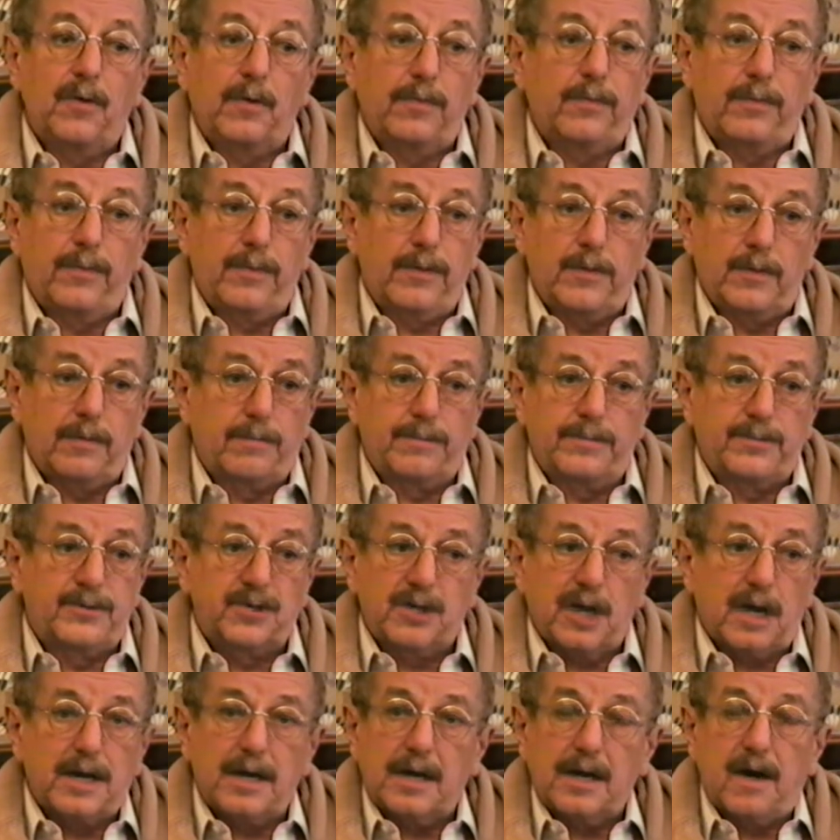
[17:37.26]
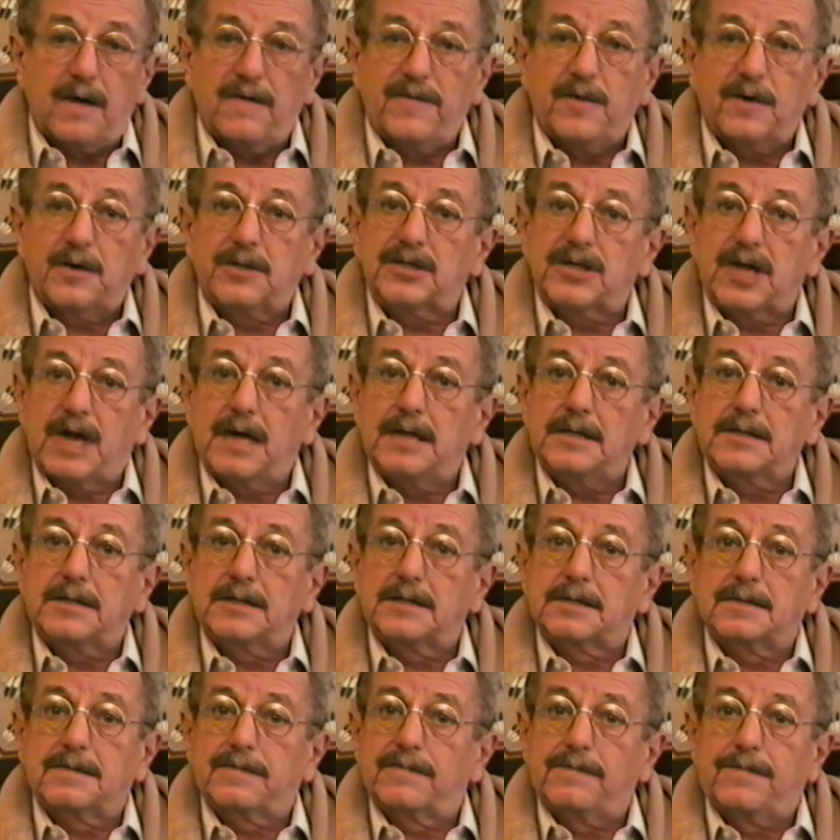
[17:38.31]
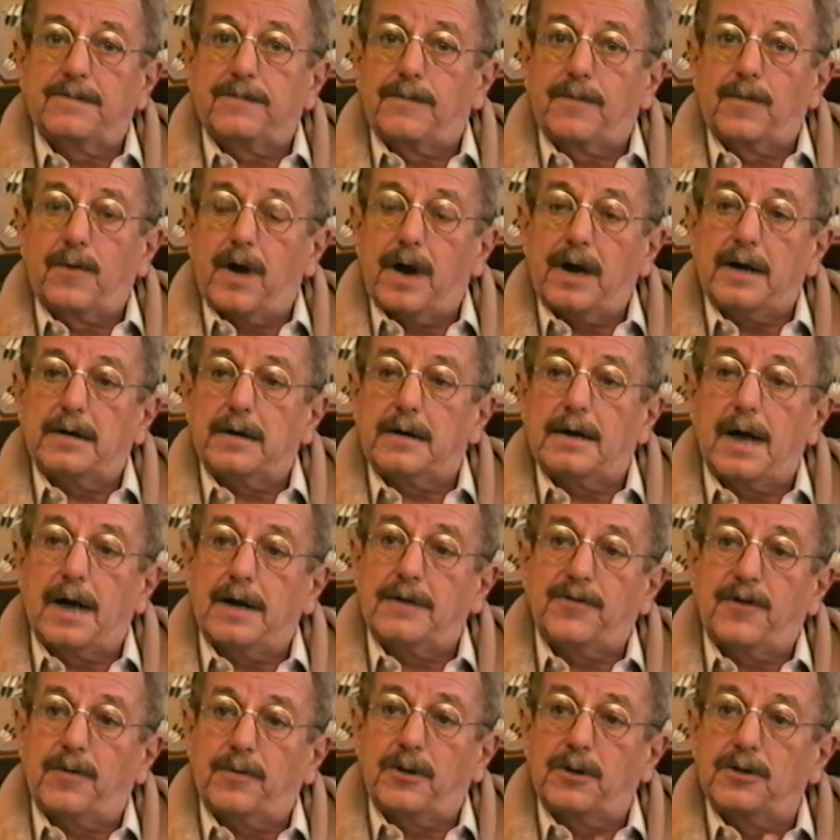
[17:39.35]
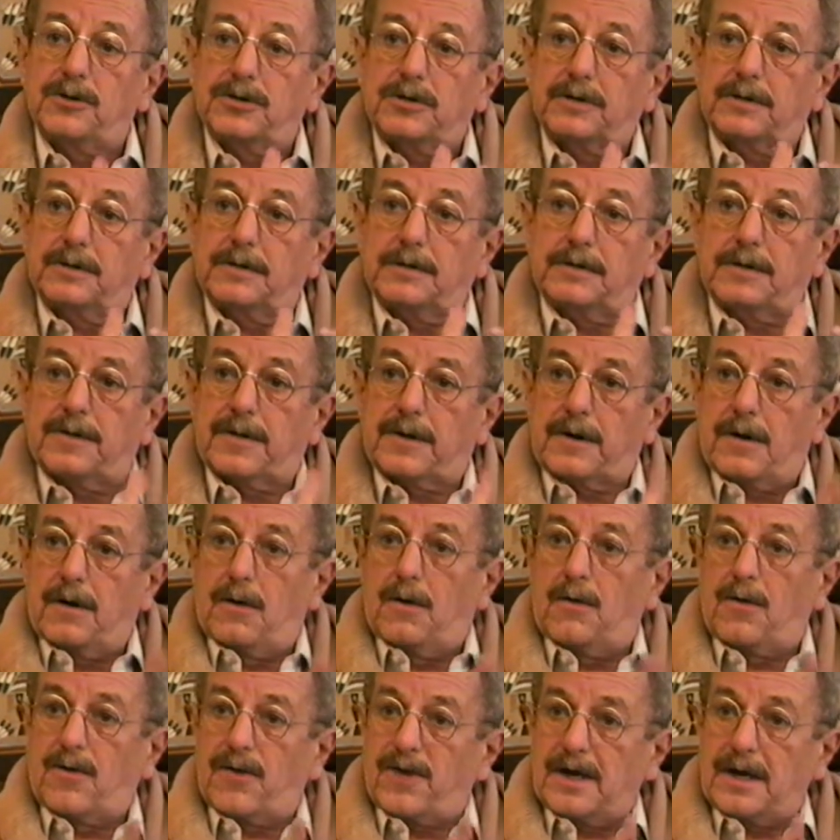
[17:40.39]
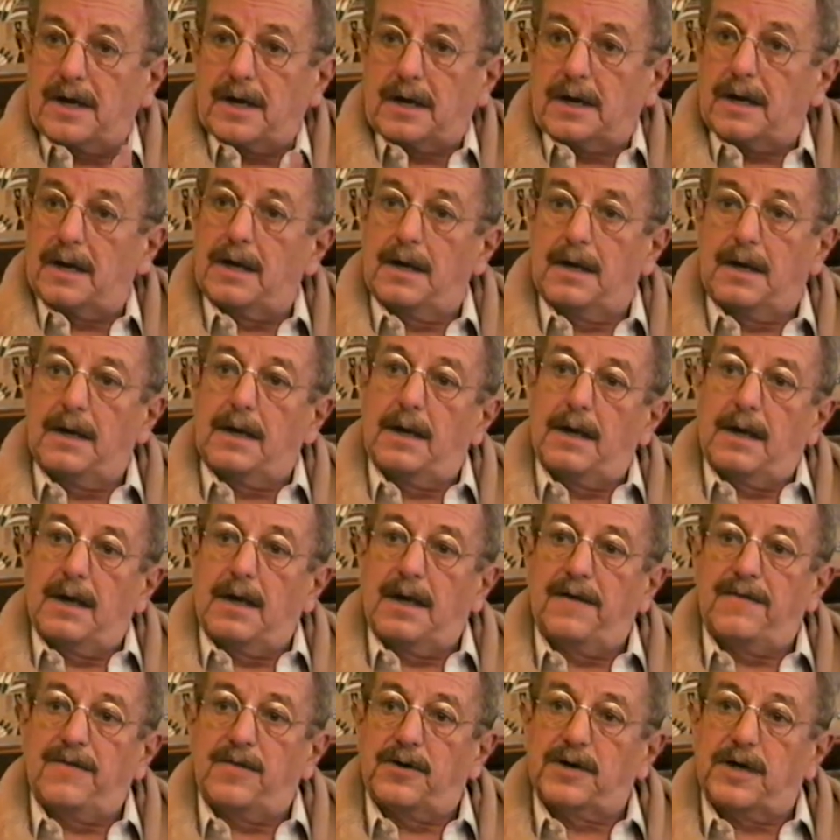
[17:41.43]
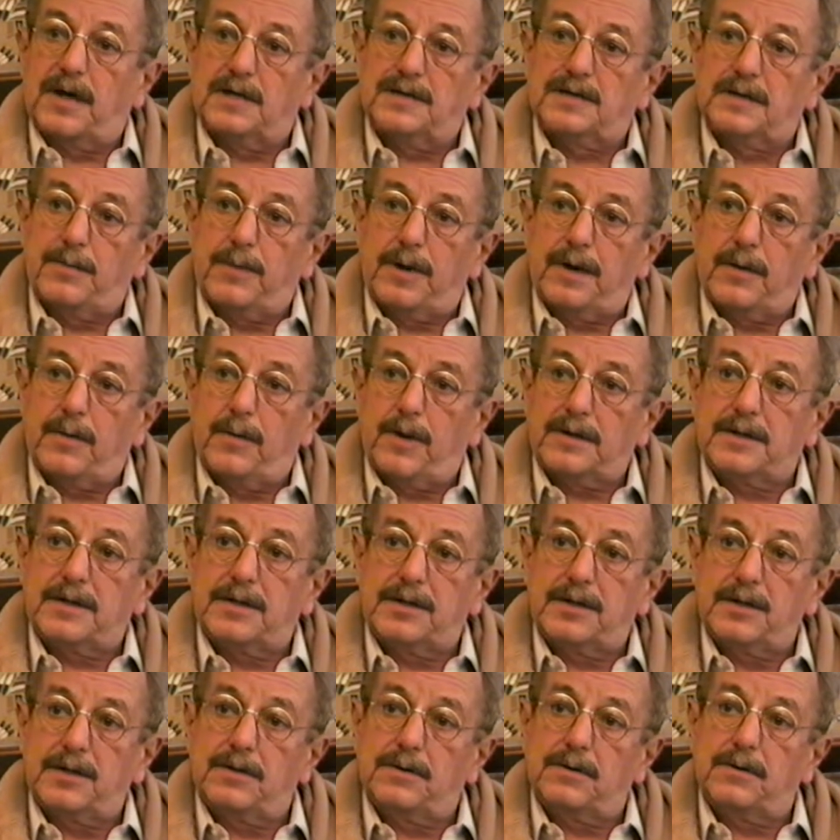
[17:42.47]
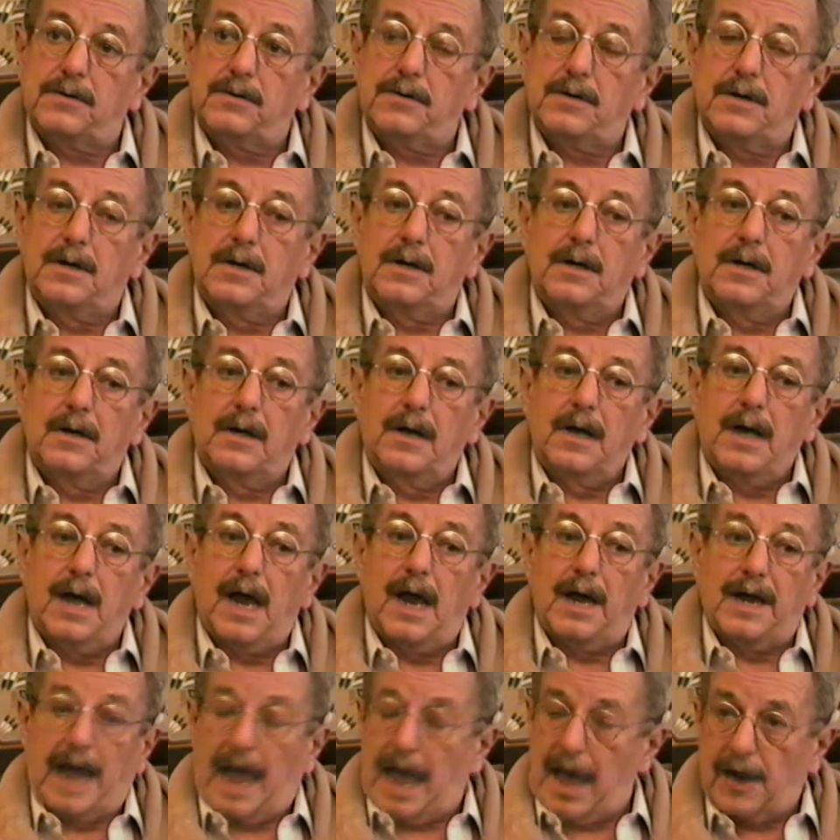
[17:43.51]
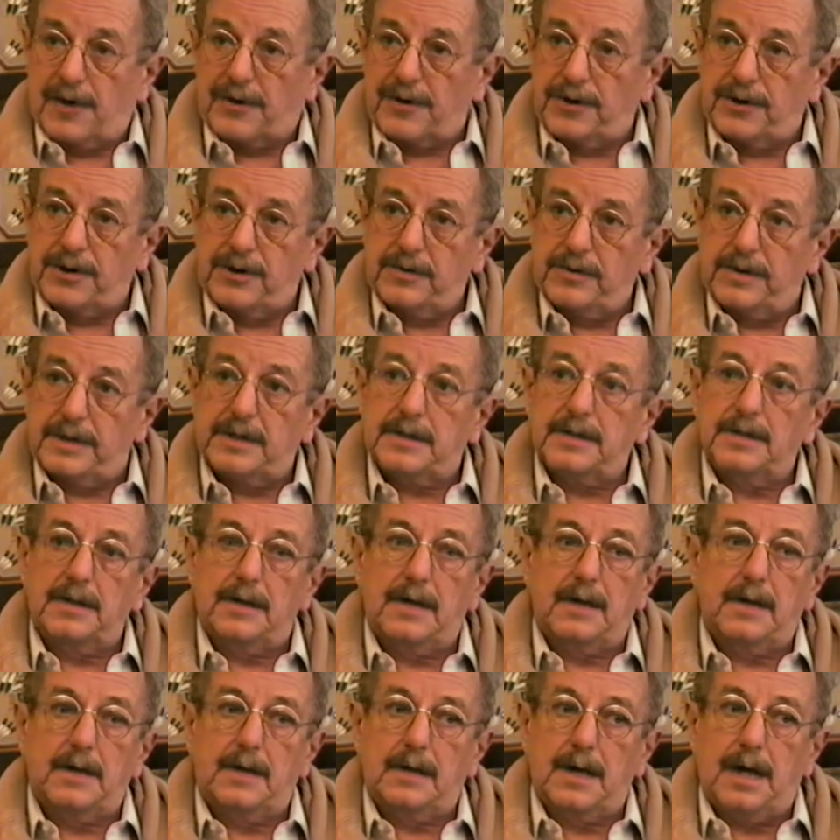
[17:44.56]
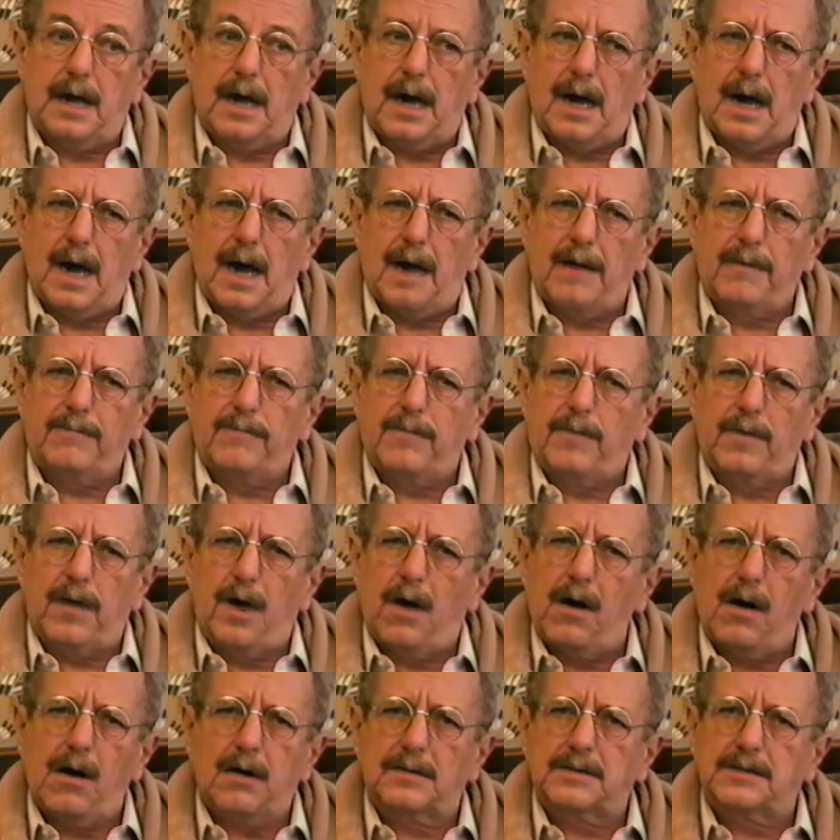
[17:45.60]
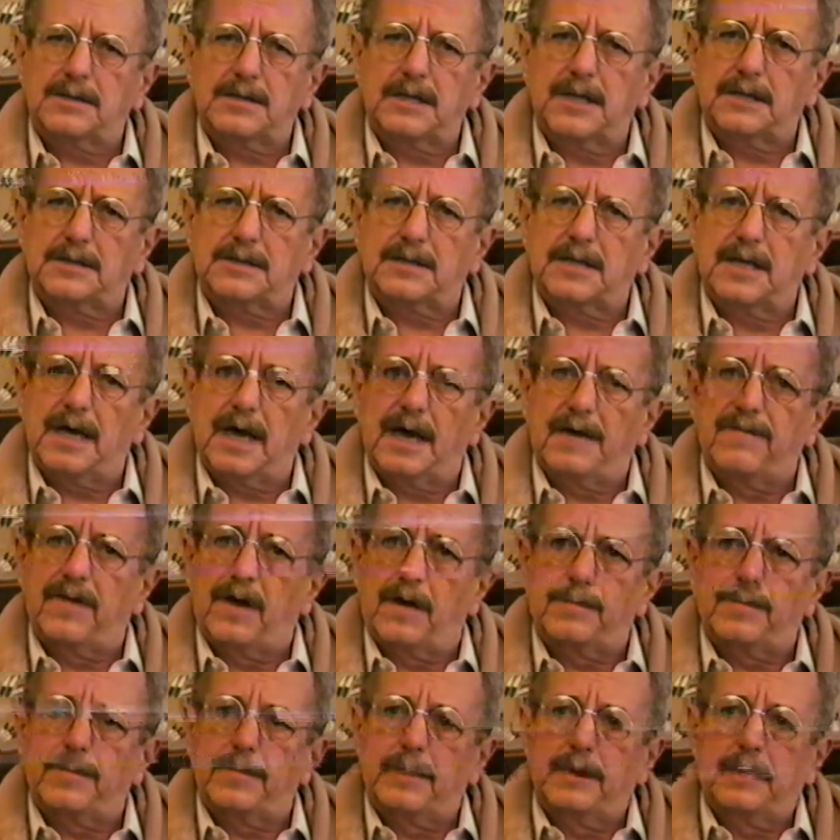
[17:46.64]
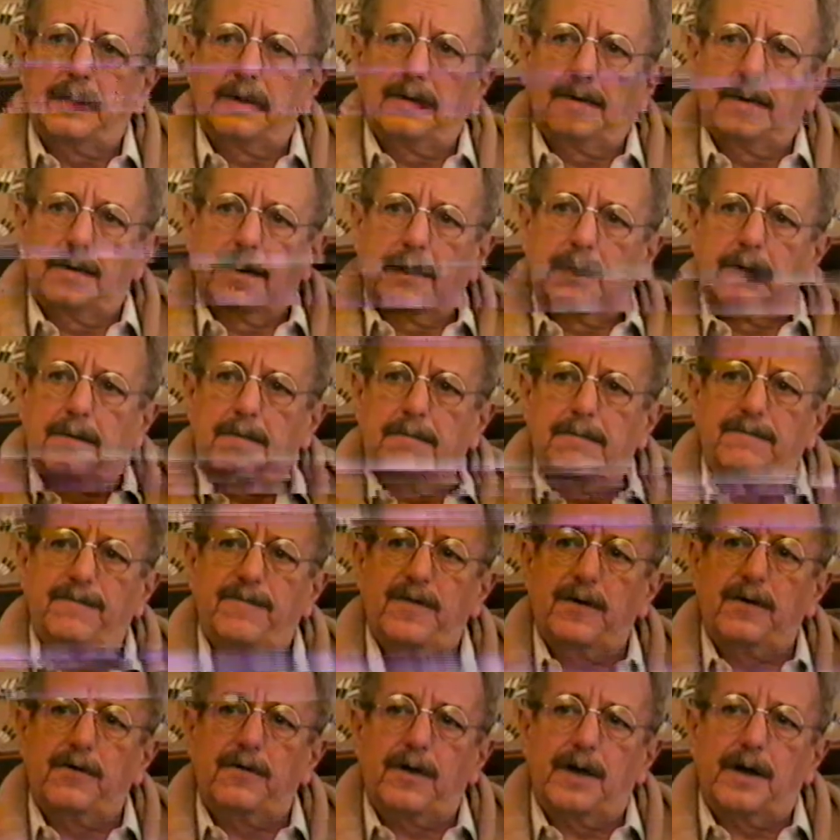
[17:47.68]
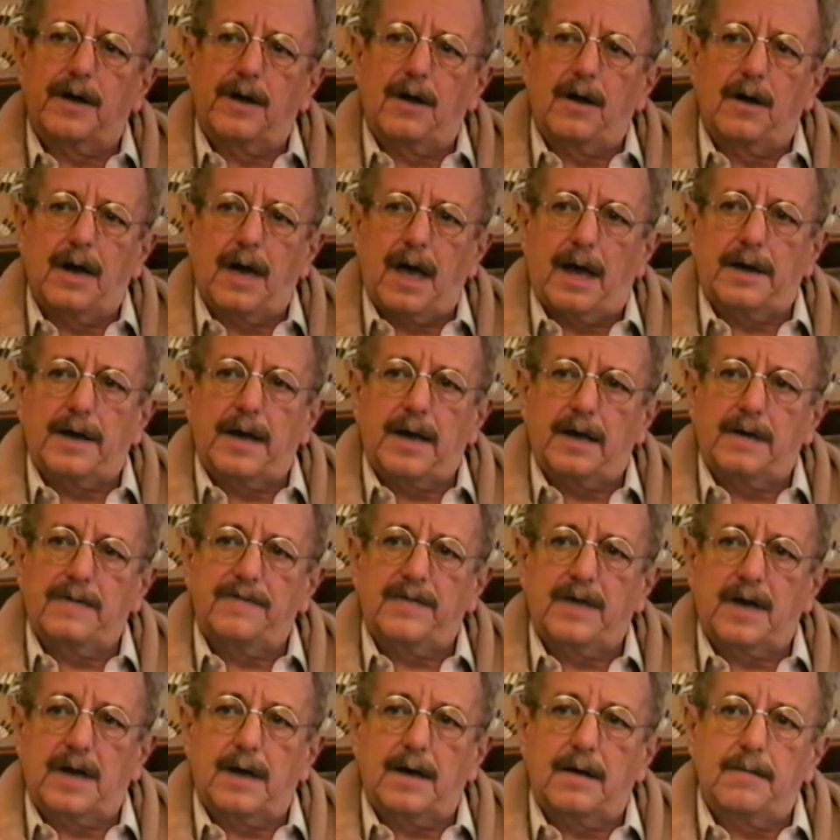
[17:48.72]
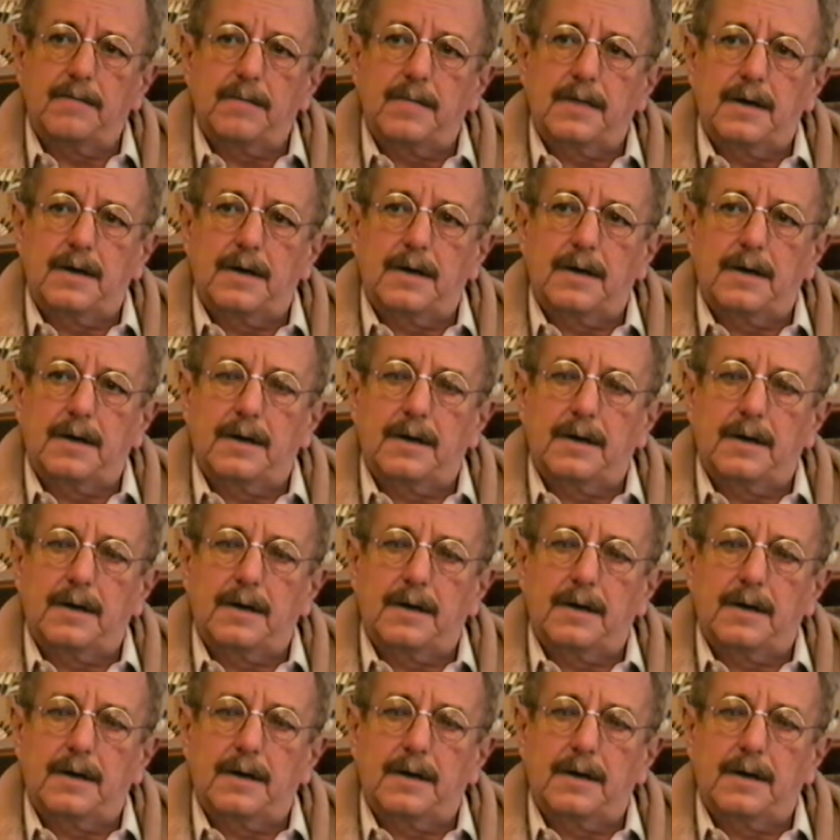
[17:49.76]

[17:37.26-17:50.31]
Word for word: You're shutting off your chances of great contribution to the whole thing if you tell somebody what to do and how to do it. I've long since gave up figuring it all out ahead of time.